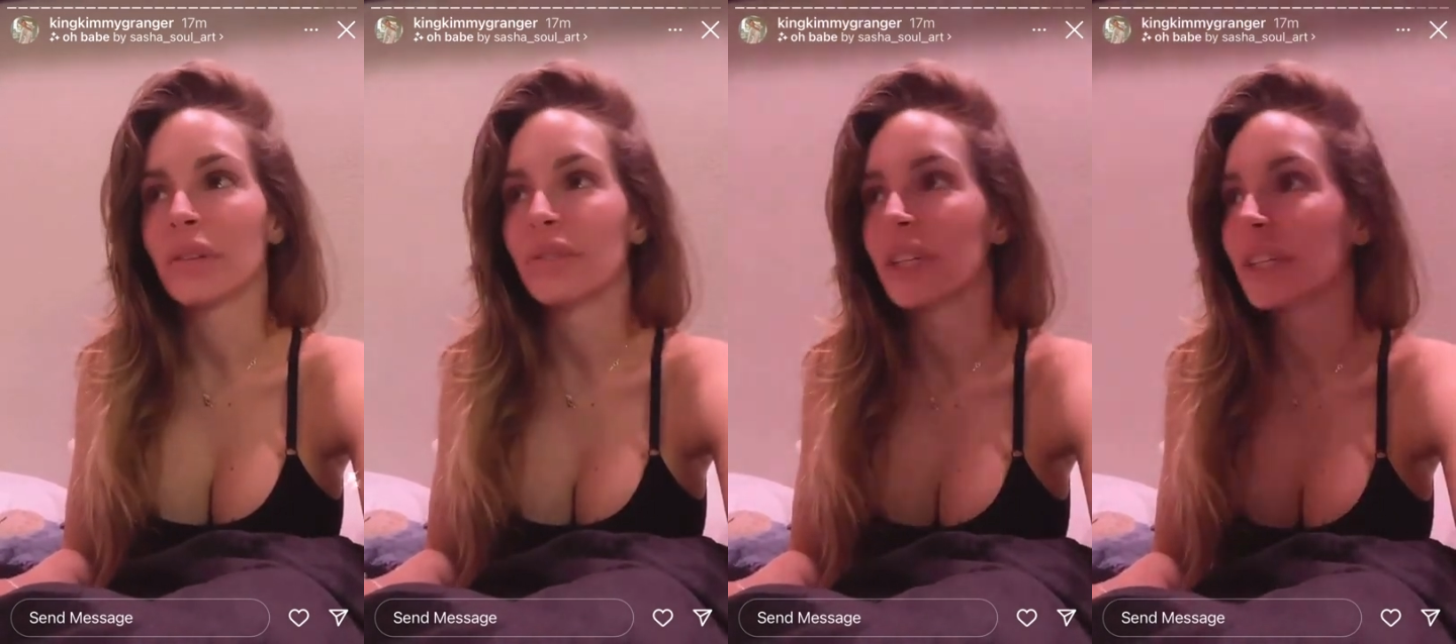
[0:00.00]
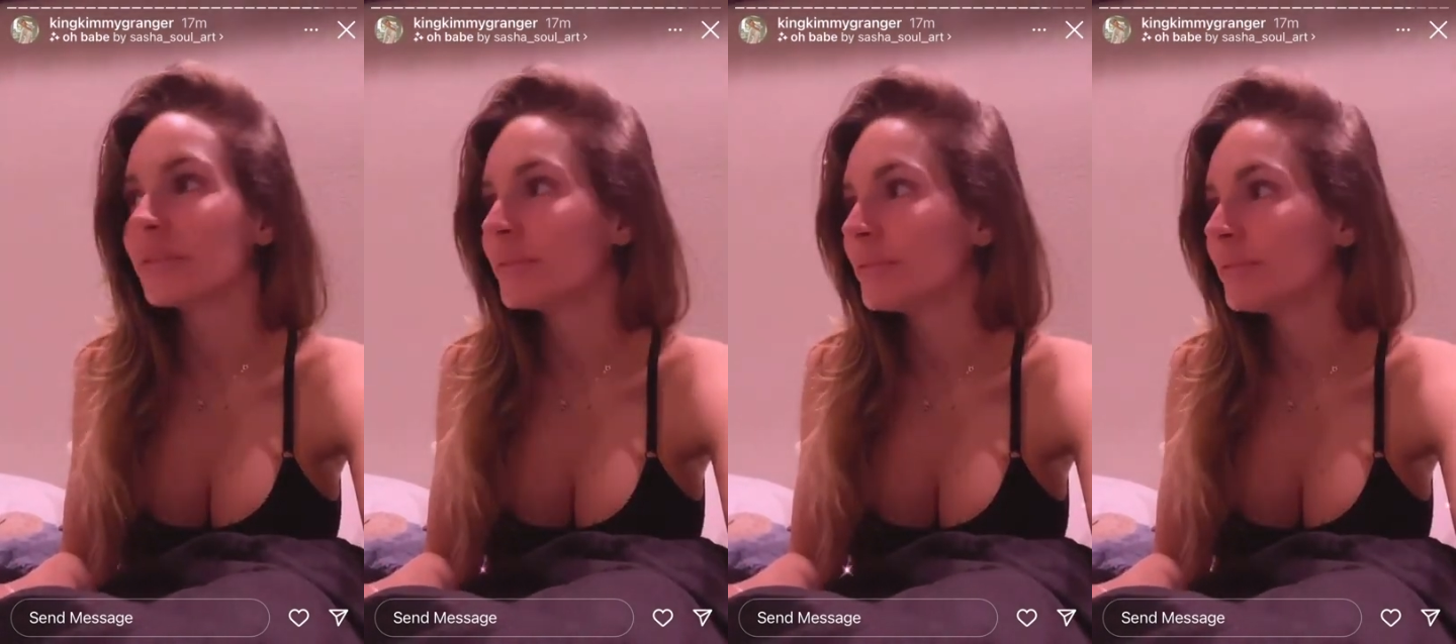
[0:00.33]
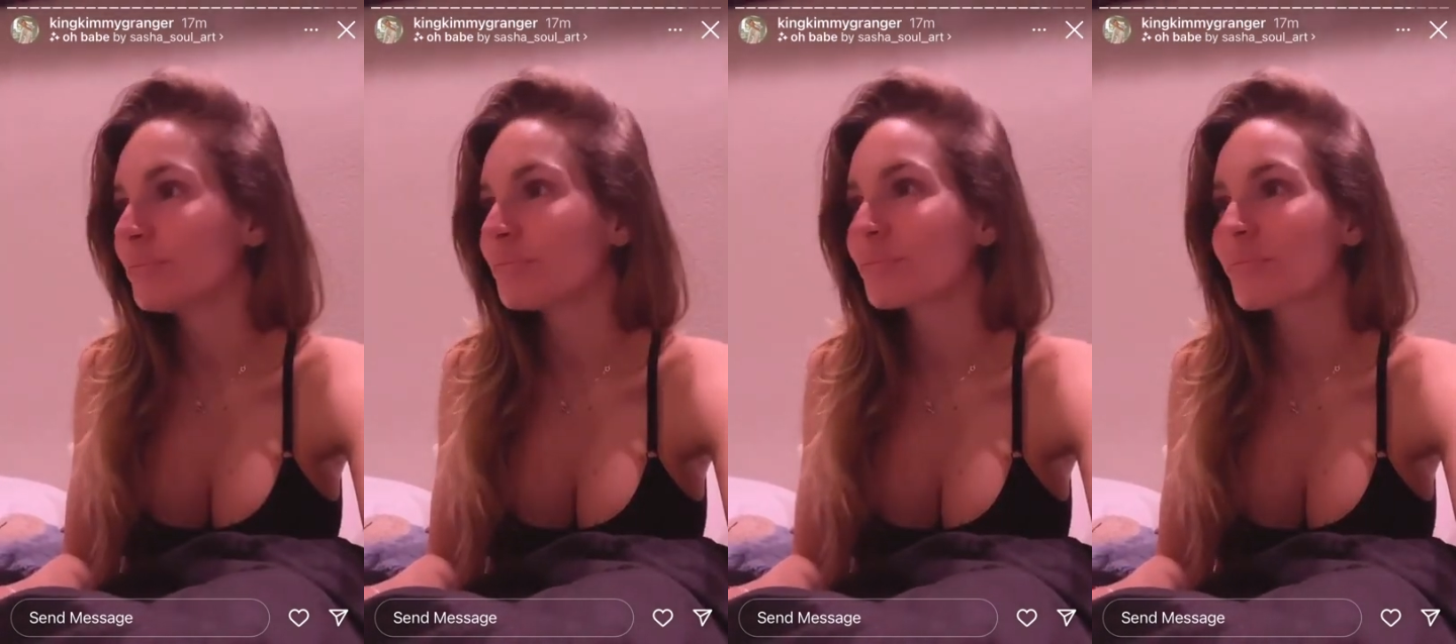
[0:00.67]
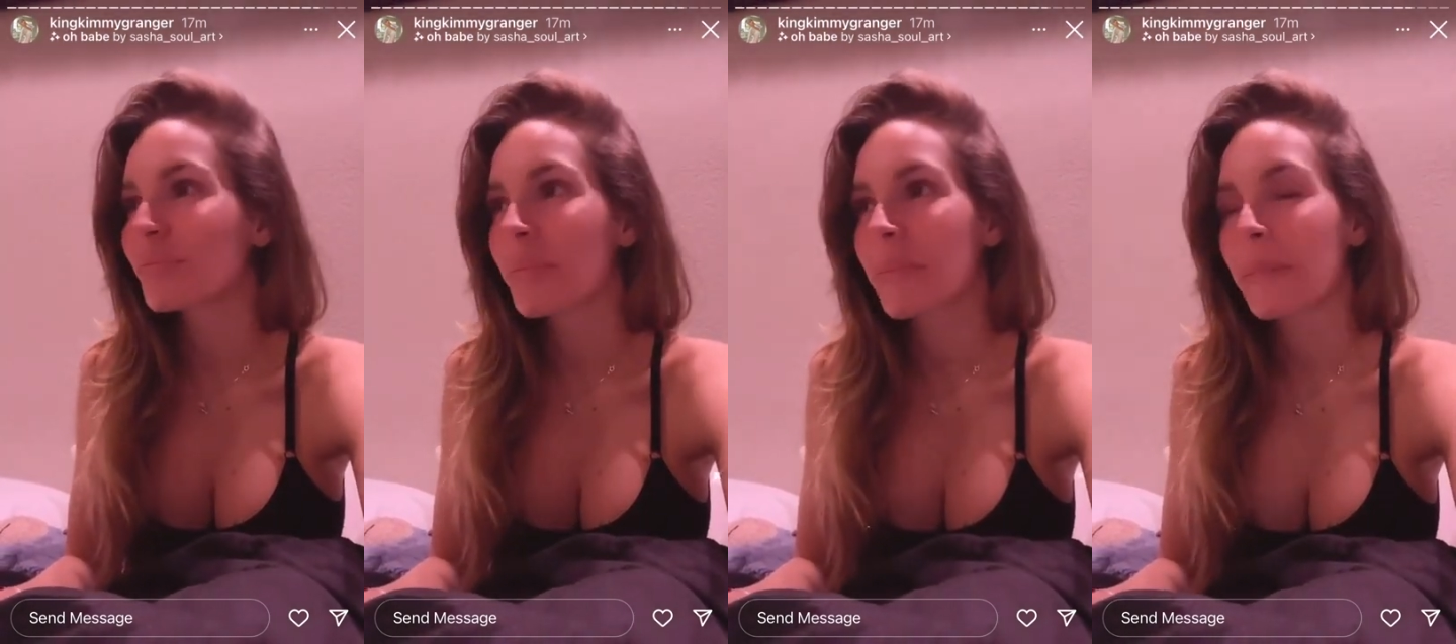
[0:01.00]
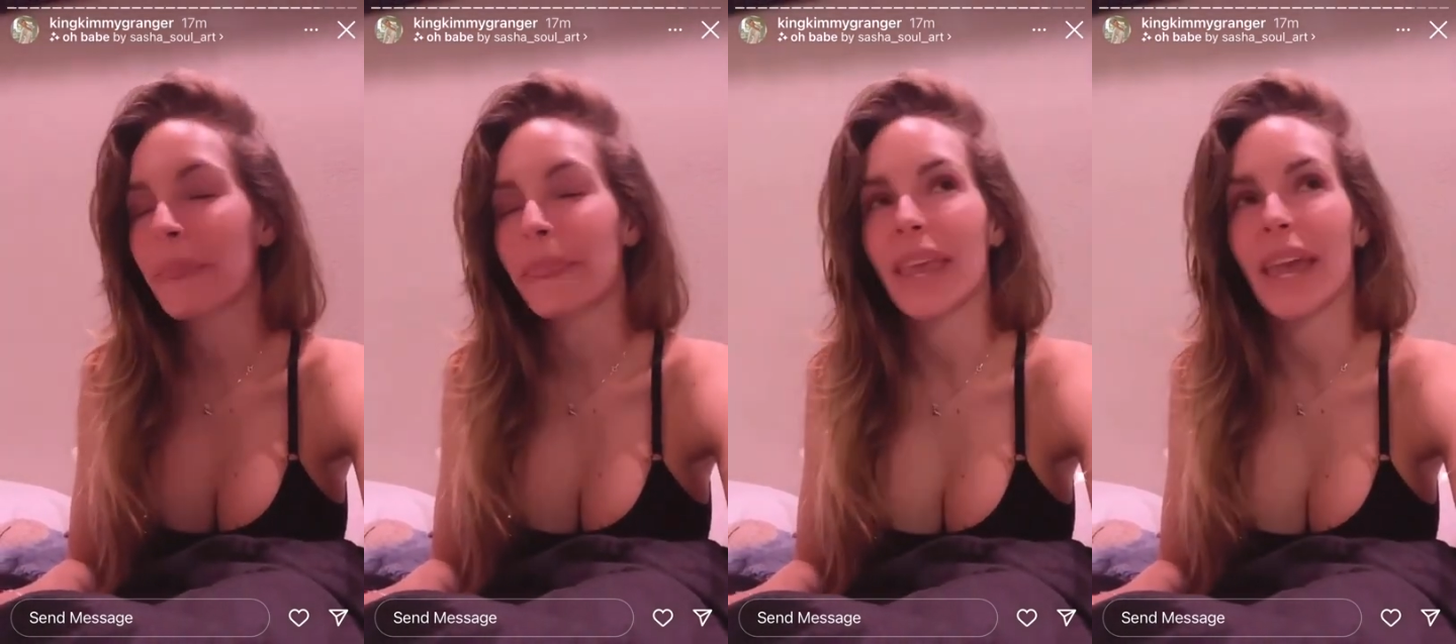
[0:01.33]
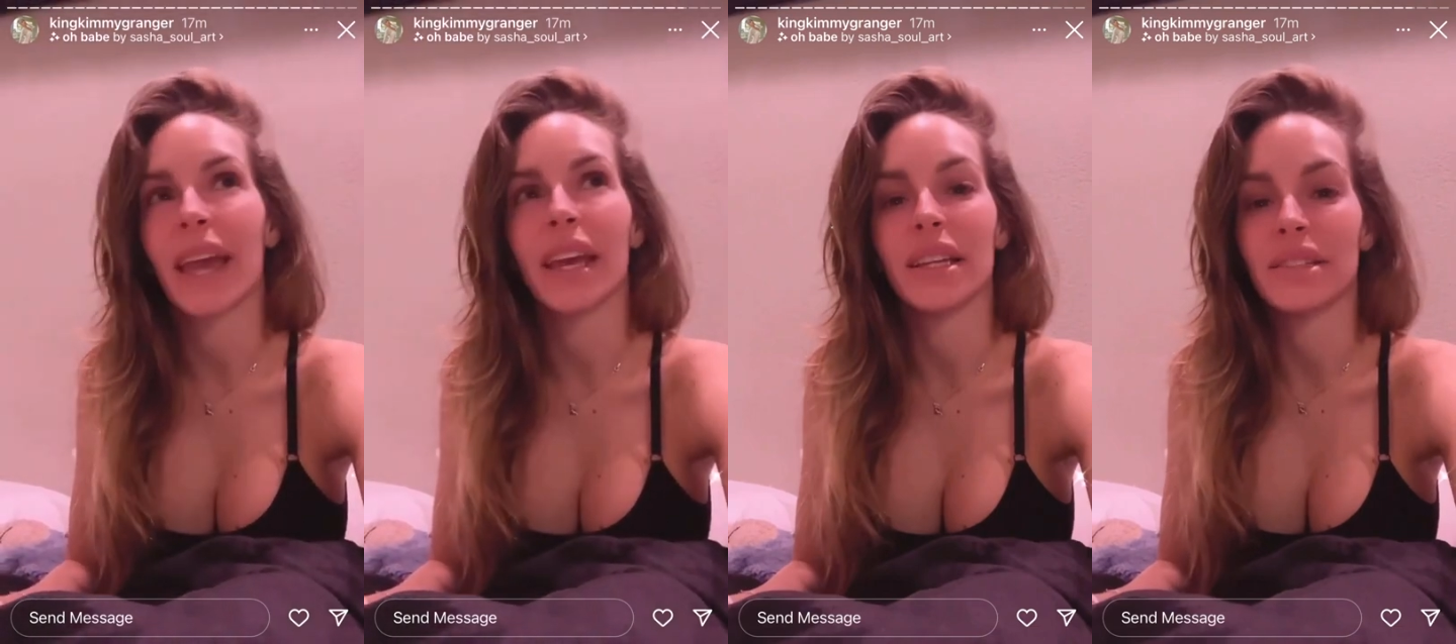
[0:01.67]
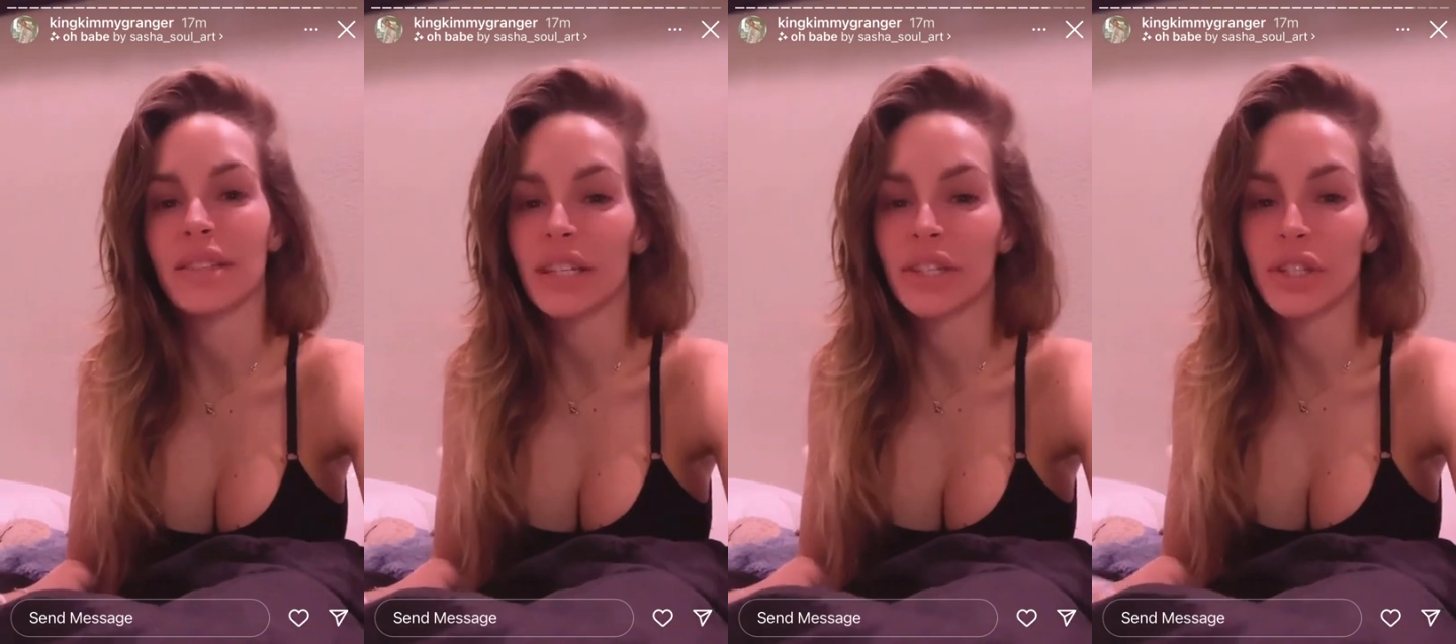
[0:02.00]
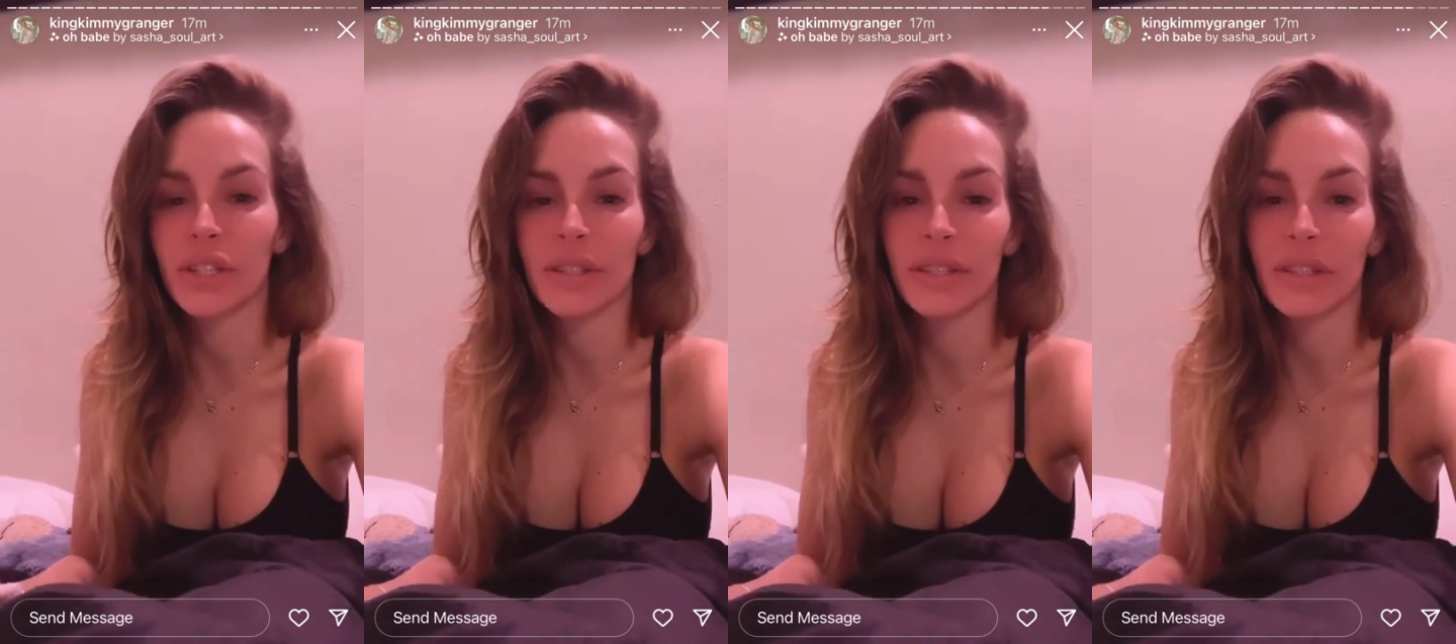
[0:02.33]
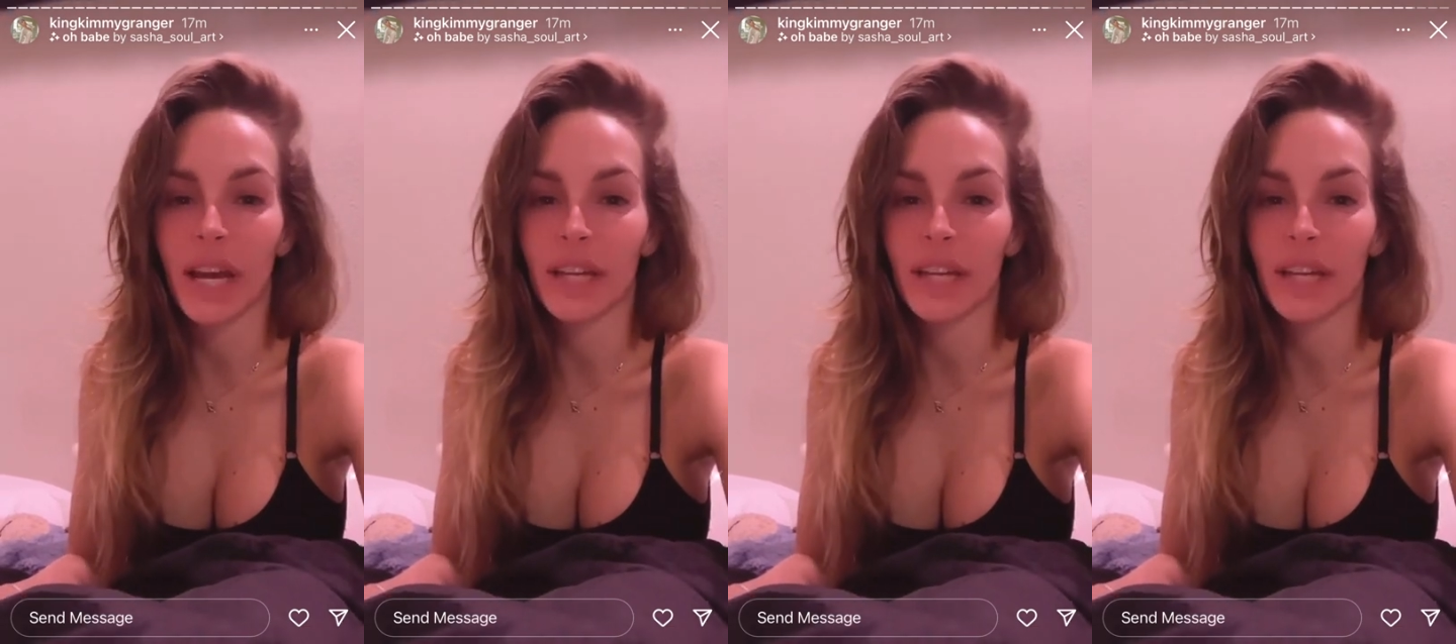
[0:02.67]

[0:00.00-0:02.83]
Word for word: Whatever. And it just,